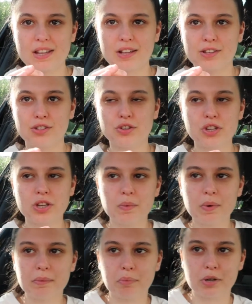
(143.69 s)
because usually
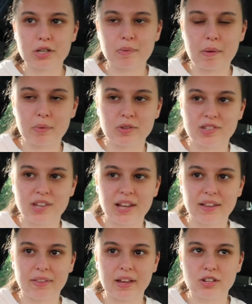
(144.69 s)
when British people
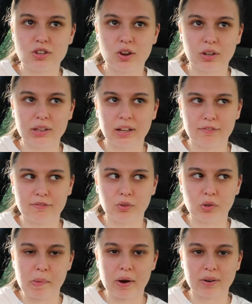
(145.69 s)
sing they turn like
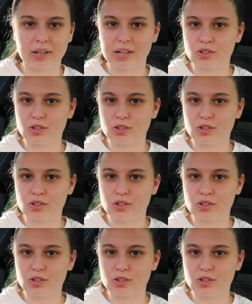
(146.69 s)
full American.